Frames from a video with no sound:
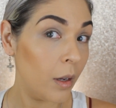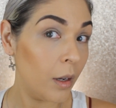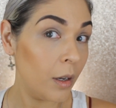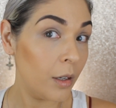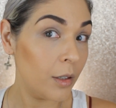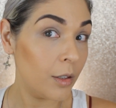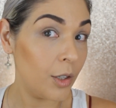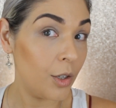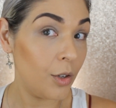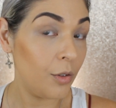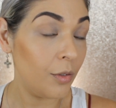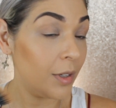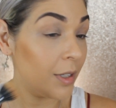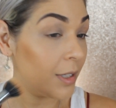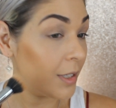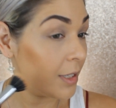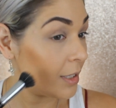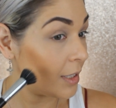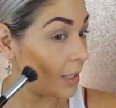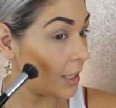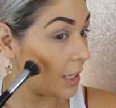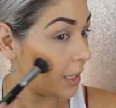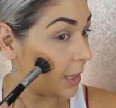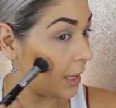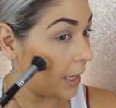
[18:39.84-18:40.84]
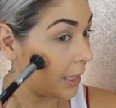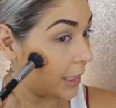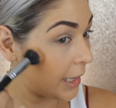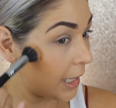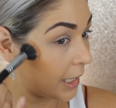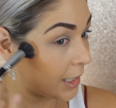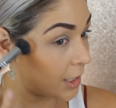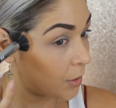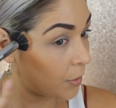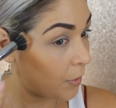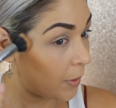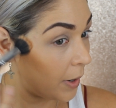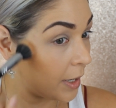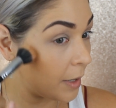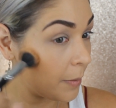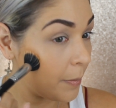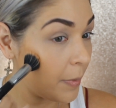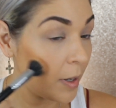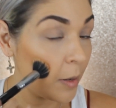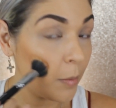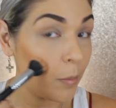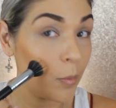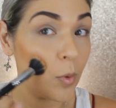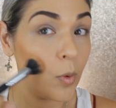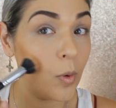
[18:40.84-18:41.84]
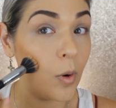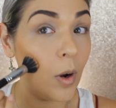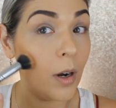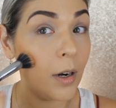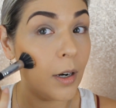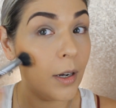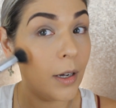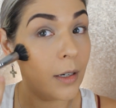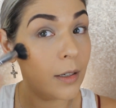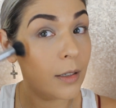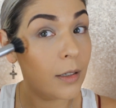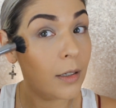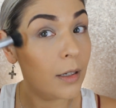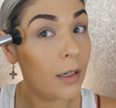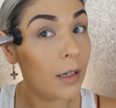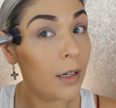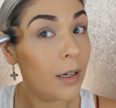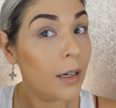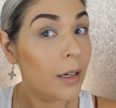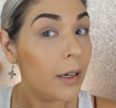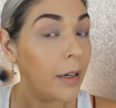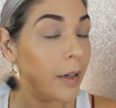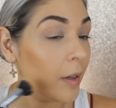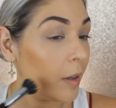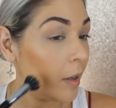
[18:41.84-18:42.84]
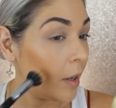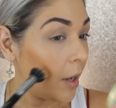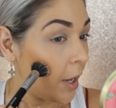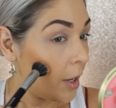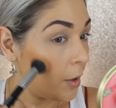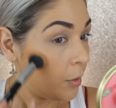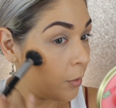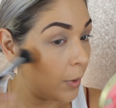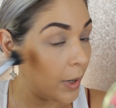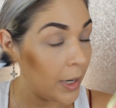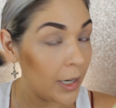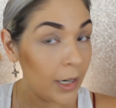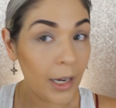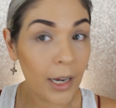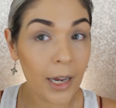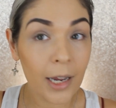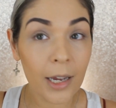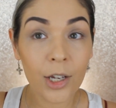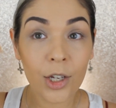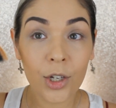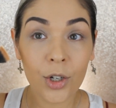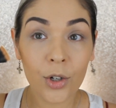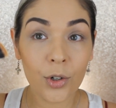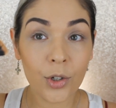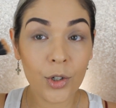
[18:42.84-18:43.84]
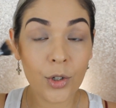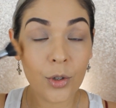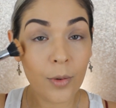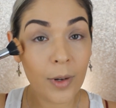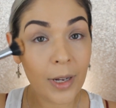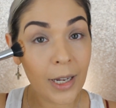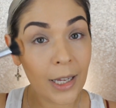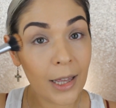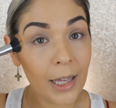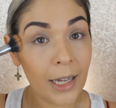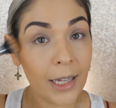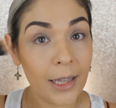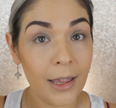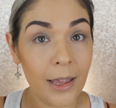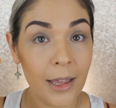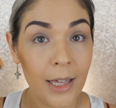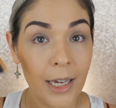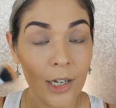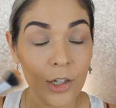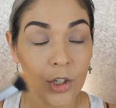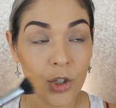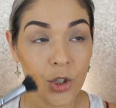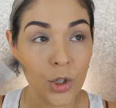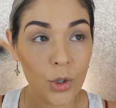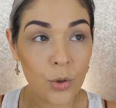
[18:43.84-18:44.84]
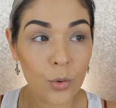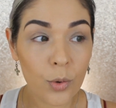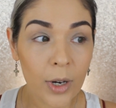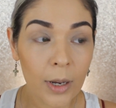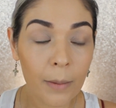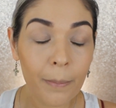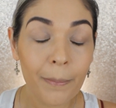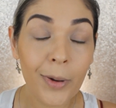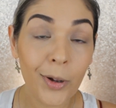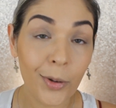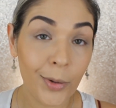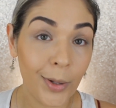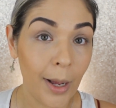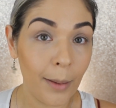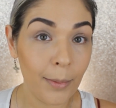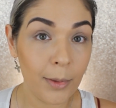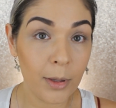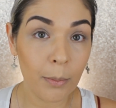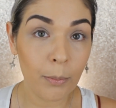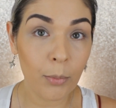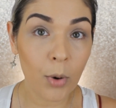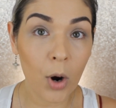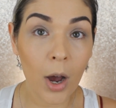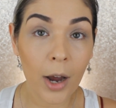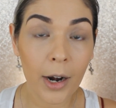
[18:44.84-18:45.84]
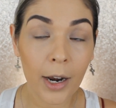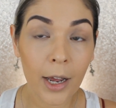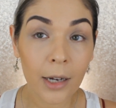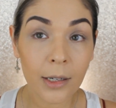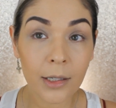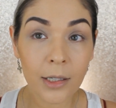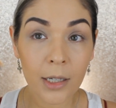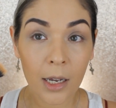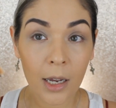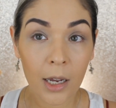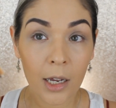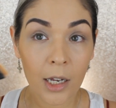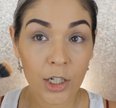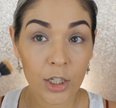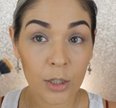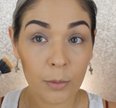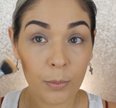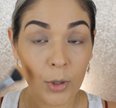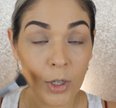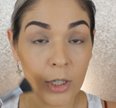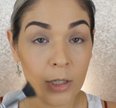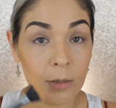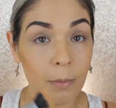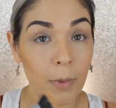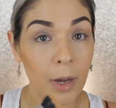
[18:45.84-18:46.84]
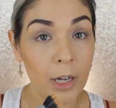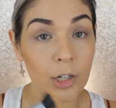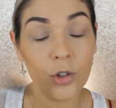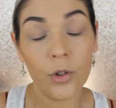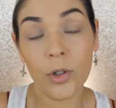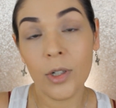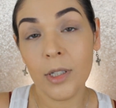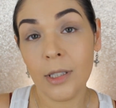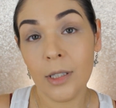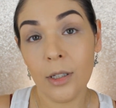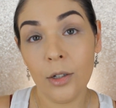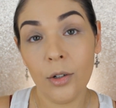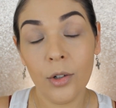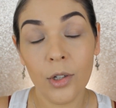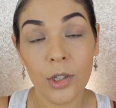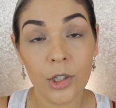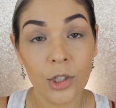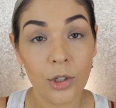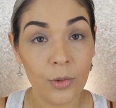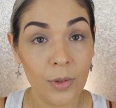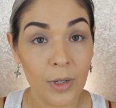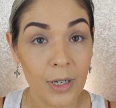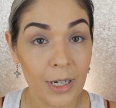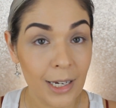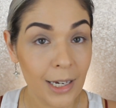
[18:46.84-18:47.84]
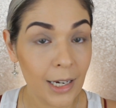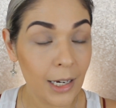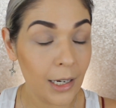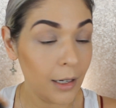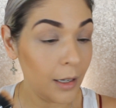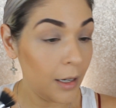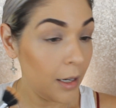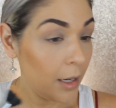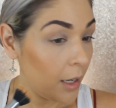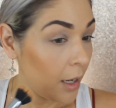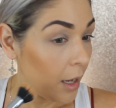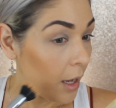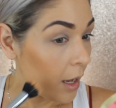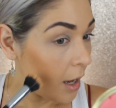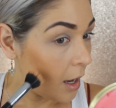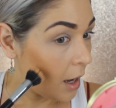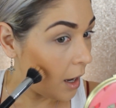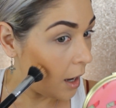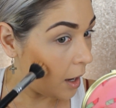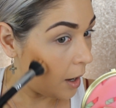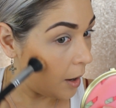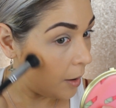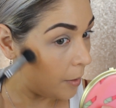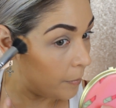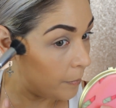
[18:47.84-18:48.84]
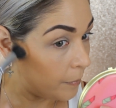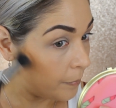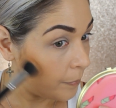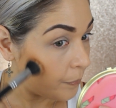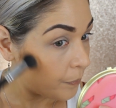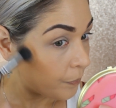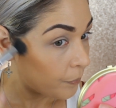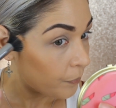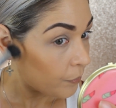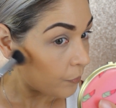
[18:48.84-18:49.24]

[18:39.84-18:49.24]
So you can see like that's quite a bit of product. And when you're doing it like this, you can build up the product to put as much or as little as you need. Um,